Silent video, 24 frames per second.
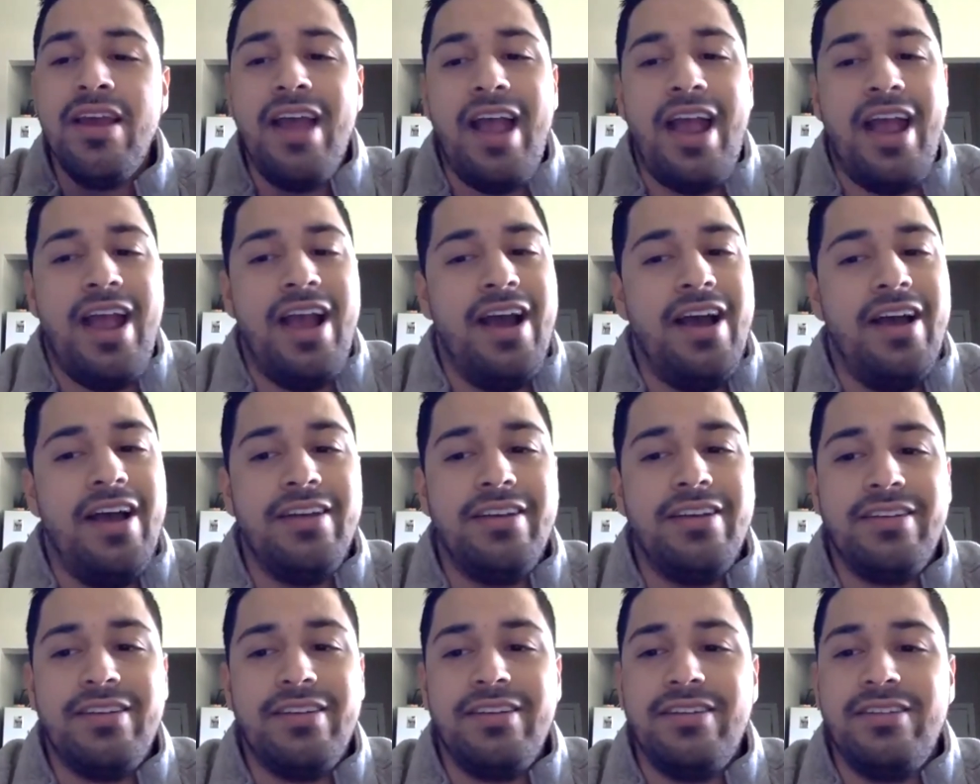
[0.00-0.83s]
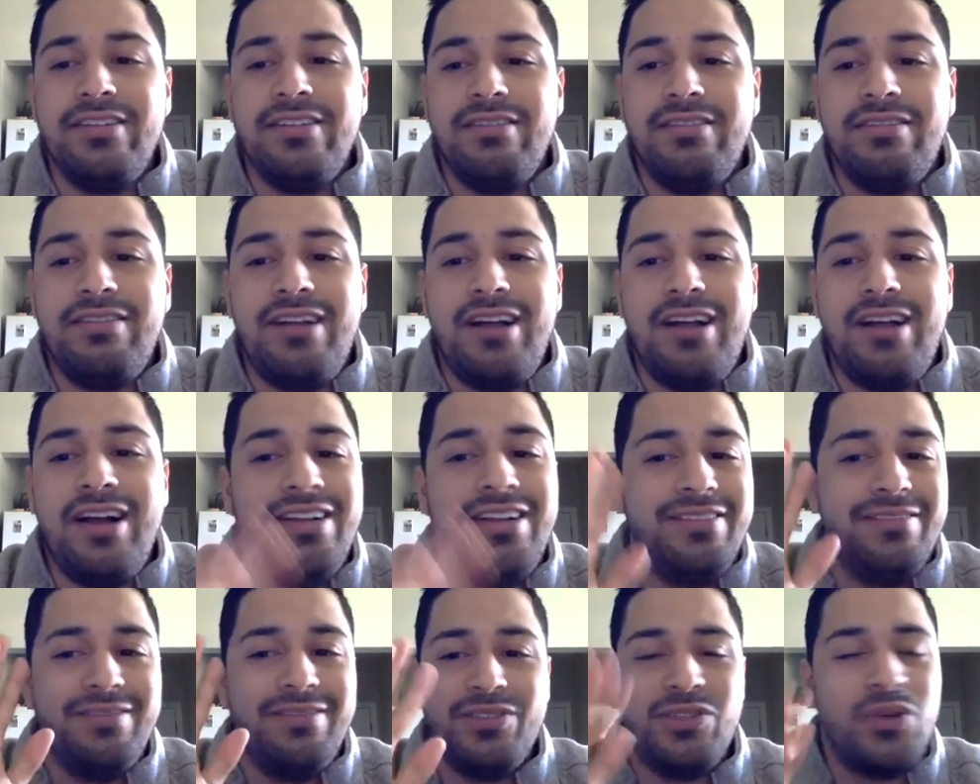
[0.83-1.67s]
And ah,
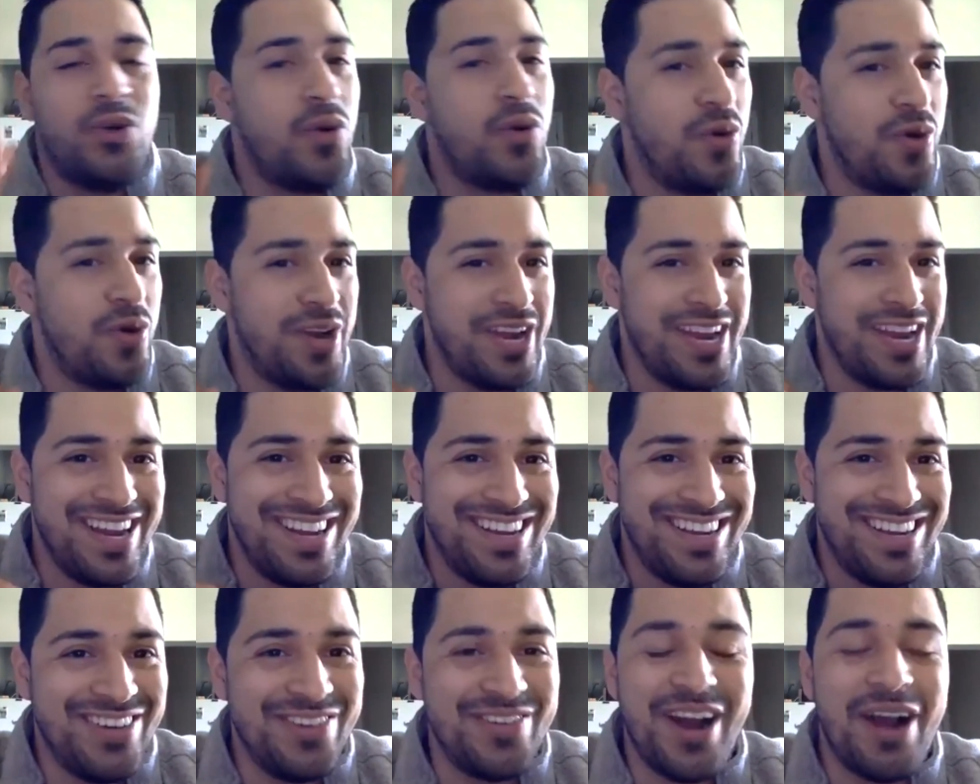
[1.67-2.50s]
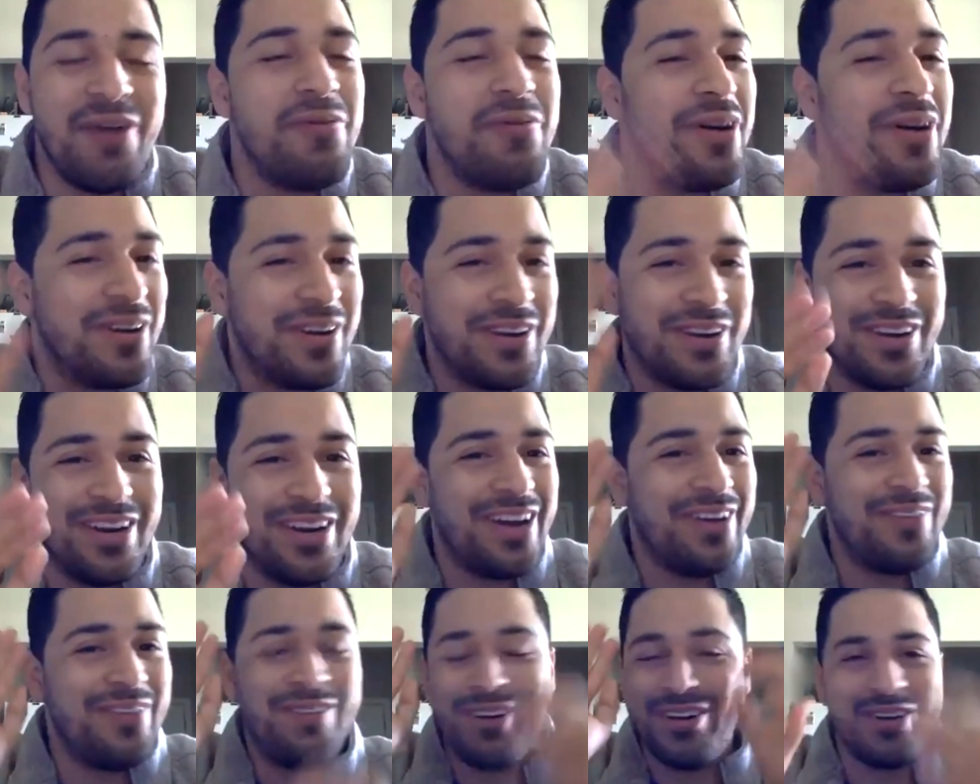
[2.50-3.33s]
Tori, oh, I want her.
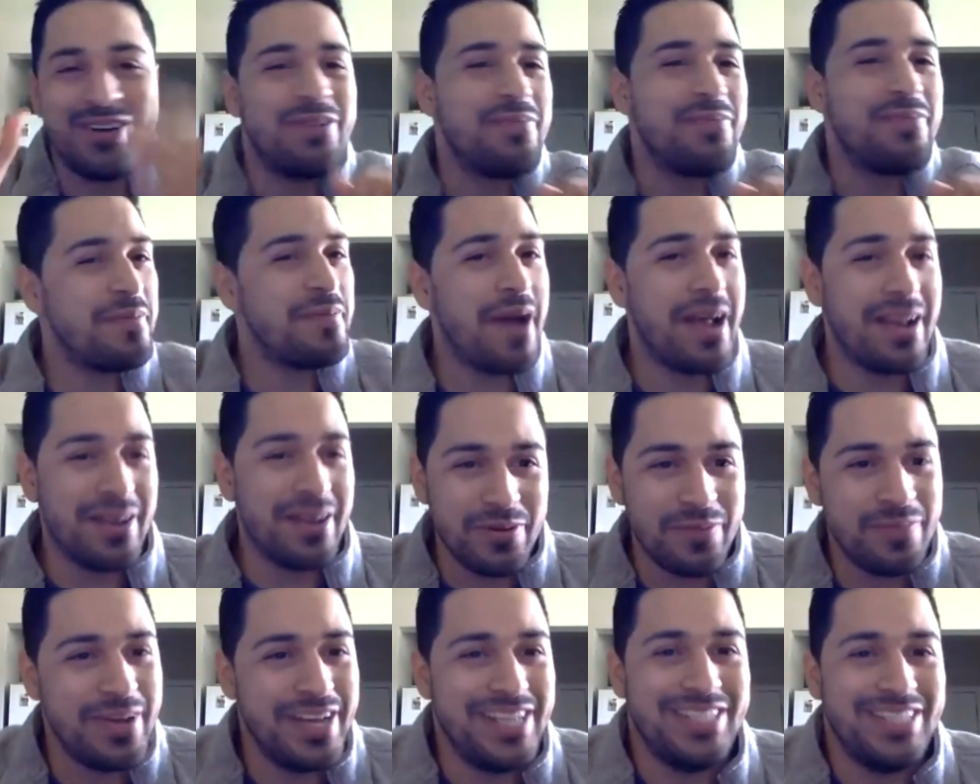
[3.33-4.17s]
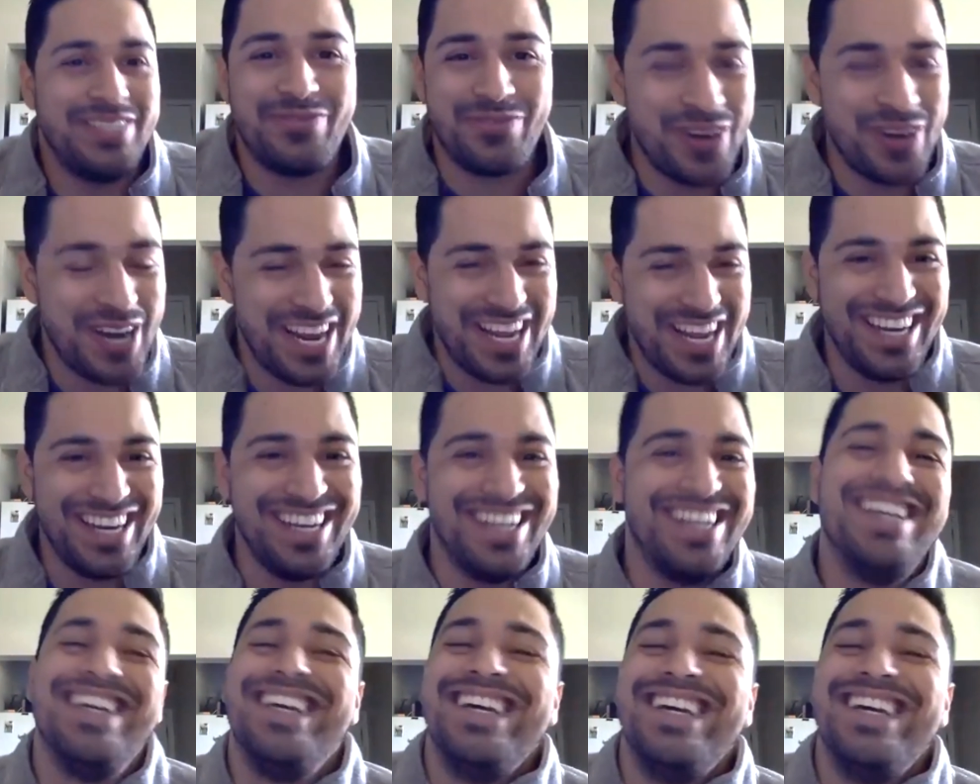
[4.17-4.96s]
I want her to be my new best friend.